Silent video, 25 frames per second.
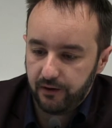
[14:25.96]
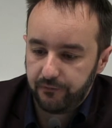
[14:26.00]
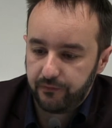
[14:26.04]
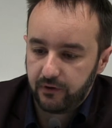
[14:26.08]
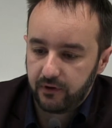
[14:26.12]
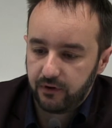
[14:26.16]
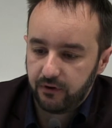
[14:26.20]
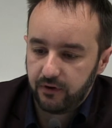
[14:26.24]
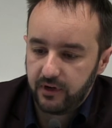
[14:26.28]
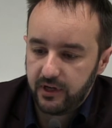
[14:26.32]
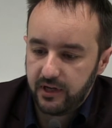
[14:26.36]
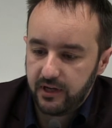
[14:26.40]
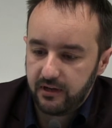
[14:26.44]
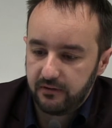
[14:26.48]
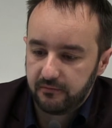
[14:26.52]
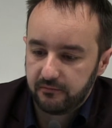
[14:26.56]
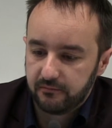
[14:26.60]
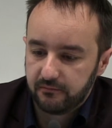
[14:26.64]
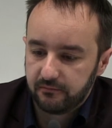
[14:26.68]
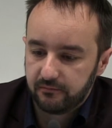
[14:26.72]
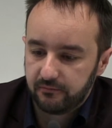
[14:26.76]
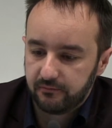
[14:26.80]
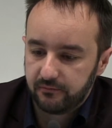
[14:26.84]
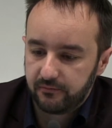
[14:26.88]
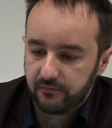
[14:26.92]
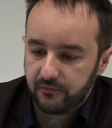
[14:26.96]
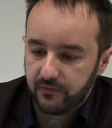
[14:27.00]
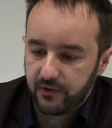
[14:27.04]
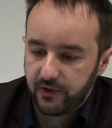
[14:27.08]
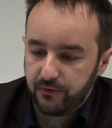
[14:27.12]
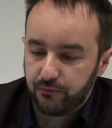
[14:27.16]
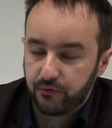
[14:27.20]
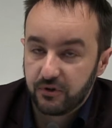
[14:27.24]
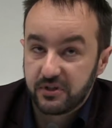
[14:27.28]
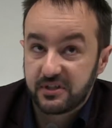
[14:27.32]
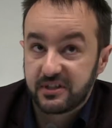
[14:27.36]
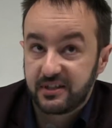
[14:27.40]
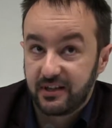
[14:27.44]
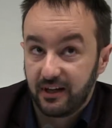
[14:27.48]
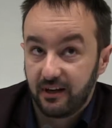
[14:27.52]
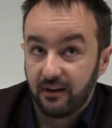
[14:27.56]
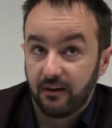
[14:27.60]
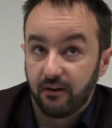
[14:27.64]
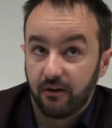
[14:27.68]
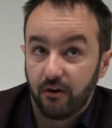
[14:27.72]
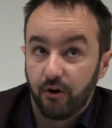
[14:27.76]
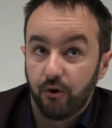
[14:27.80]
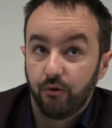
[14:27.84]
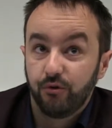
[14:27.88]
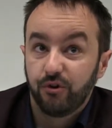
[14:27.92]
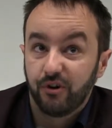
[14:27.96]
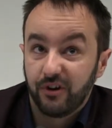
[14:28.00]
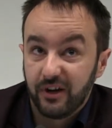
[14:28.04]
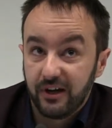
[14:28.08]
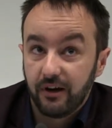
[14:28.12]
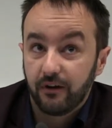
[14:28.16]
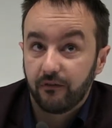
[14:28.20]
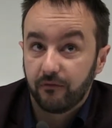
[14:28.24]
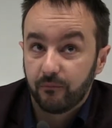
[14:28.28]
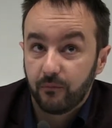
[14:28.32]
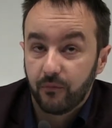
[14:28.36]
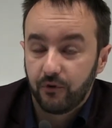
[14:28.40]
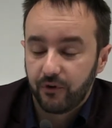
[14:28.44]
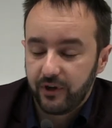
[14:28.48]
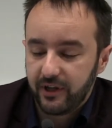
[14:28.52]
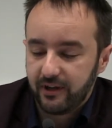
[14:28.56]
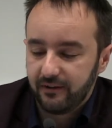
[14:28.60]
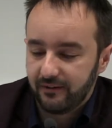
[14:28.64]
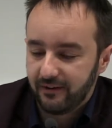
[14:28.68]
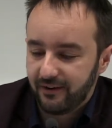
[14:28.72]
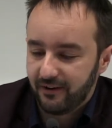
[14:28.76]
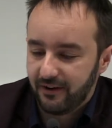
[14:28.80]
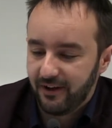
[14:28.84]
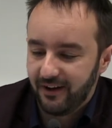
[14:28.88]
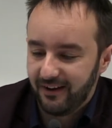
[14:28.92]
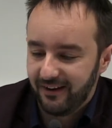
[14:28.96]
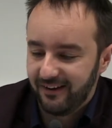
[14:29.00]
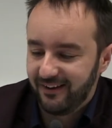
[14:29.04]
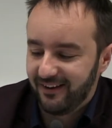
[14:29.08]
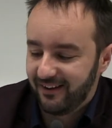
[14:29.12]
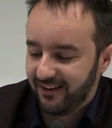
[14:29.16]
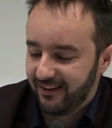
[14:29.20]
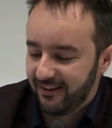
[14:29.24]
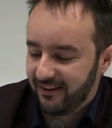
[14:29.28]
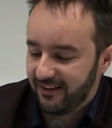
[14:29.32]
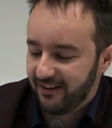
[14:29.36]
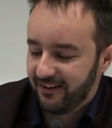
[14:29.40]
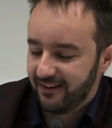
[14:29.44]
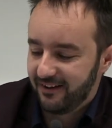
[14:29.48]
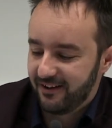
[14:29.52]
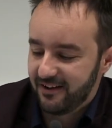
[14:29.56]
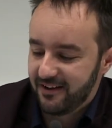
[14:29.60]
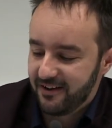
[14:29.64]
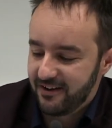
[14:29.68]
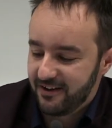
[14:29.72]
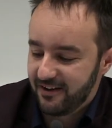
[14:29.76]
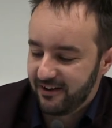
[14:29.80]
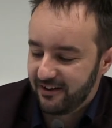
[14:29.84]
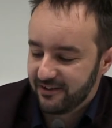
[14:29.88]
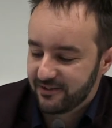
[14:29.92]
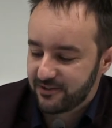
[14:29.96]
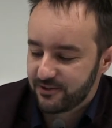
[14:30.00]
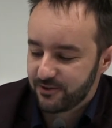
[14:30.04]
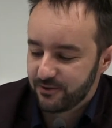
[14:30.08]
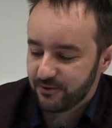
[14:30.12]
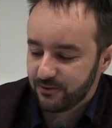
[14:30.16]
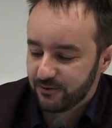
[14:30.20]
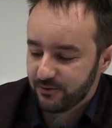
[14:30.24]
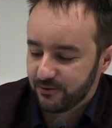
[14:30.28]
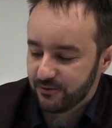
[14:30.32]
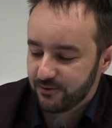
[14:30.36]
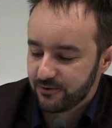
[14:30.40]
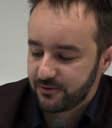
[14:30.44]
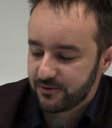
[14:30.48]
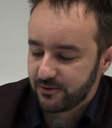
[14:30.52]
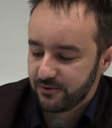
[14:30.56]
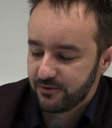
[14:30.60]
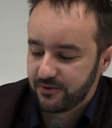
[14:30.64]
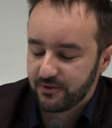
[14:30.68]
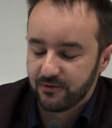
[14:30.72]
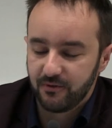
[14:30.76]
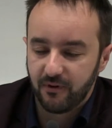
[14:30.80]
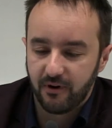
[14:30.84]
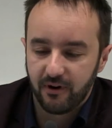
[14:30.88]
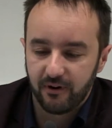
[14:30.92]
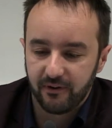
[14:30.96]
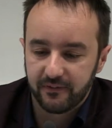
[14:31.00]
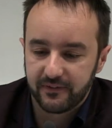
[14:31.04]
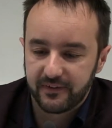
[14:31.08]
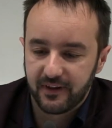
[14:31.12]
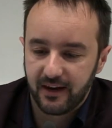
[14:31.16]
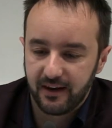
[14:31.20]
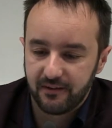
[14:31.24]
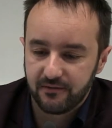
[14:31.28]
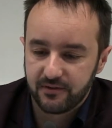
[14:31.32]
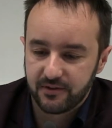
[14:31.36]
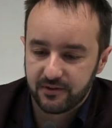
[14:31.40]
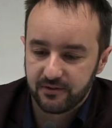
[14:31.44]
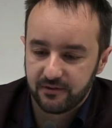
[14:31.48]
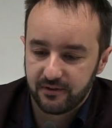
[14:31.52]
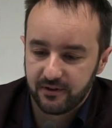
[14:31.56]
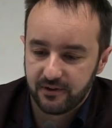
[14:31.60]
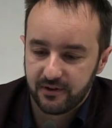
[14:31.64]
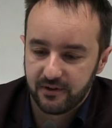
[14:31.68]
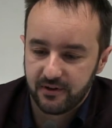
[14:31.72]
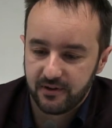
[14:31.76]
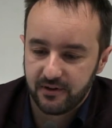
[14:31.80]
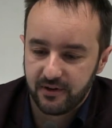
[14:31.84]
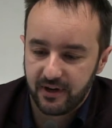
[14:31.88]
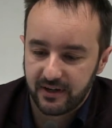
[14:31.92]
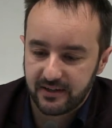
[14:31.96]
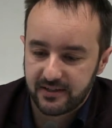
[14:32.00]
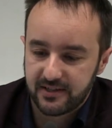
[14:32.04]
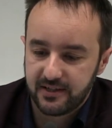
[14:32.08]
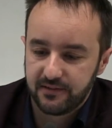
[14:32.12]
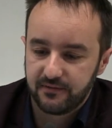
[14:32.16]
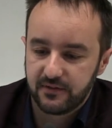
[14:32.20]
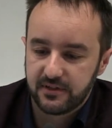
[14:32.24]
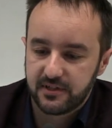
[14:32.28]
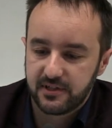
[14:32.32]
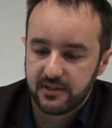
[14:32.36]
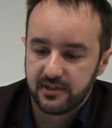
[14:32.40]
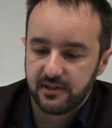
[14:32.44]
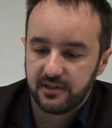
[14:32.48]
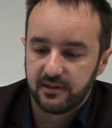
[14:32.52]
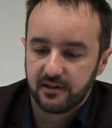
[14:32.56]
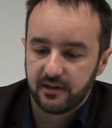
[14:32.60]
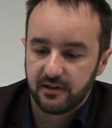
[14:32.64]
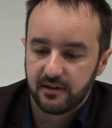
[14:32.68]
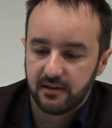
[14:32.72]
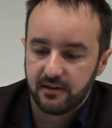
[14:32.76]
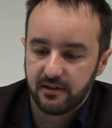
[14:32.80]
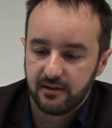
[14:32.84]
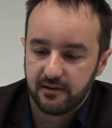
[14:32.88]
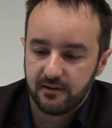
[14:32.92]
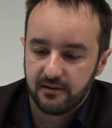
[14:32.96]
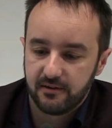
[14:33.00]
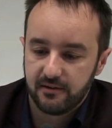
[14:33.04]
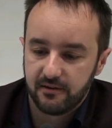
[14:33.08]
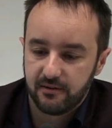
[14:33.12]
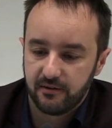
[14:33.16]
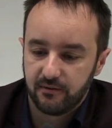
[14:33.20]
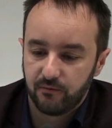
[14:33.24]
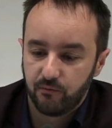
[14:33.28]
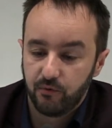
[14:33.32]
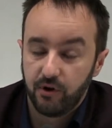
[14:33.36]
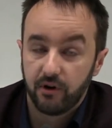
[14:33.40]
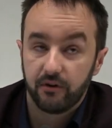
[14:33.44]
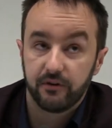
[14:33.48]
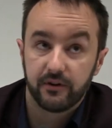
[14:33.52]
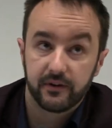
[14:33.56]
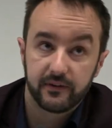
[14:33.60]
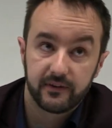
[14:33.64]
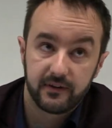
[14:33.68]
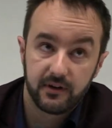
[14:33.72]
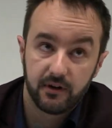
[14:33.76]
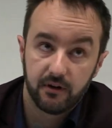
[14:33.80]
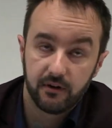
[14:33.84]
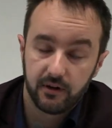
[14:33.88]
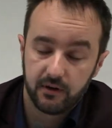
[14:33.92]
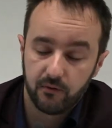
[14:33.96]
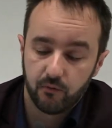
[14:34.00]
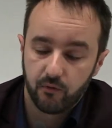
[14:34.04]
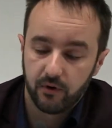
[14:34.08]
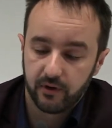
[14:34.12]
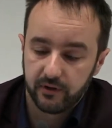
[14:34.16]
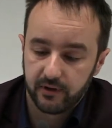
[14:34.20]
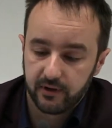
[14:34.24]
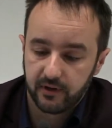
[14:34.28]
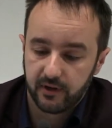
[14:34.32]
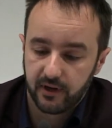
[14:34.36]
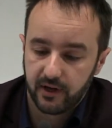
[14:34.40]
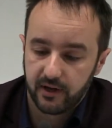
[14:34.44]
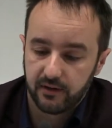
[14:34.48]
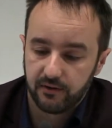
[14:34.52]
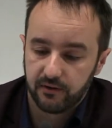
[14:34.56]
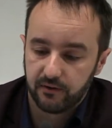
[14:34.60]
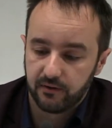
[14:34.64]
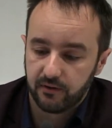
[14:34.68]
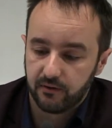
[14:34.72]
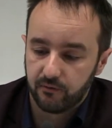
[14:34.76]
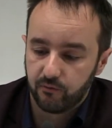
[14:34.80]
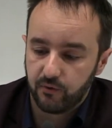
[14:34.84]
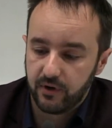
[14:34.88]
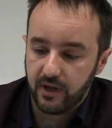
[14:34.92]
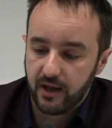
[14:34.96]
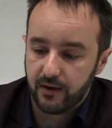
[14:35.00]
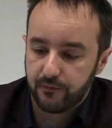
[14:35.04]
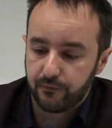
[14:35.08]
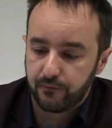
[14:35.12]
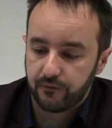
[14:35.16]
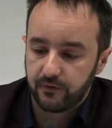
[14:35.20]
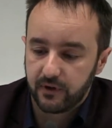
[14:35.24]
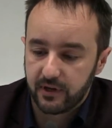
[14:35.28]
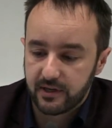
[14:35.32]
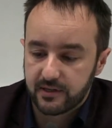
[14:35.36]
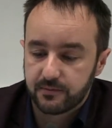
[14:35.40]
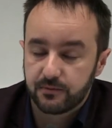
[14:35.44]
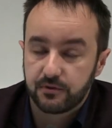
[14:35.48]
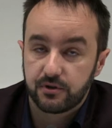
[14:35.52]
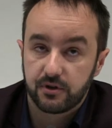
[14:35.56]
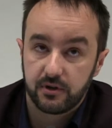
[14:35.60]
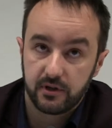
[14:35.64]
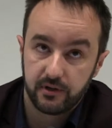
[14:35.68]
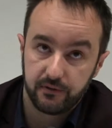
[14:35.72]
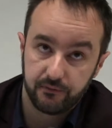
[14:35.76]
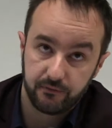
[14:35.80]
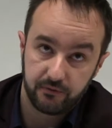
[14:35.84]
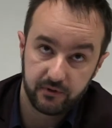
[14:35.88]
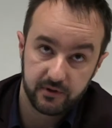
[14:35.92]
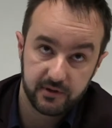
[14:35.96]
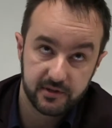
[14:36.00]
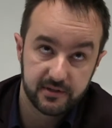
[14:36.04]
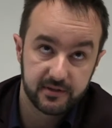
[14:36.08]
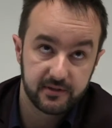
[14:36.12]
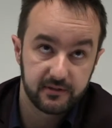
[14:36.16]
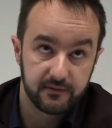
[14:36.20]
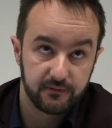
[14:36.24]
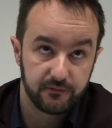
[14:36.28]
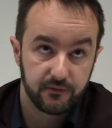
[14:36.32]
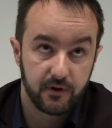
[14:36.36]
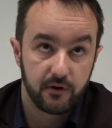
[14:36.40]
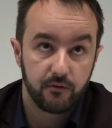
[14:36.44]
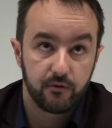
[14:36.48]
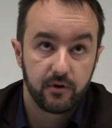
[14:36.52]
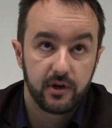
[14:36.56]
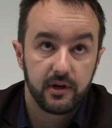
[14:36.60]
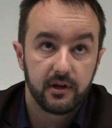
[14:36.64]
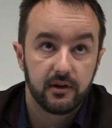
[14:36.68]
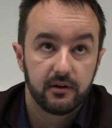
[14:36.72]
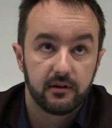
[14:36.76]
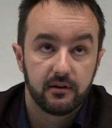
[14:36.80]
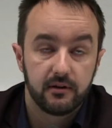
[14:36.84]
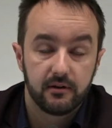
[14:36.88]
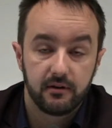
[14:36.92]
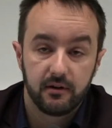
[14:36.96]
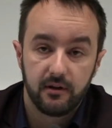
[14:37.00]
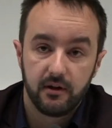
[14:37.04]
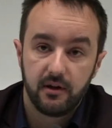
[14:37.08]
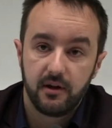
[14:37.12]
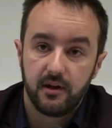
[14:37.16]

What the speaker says: And finally, if we still own a little money to do our television activity, we are not the only one, and we have, especially in France, very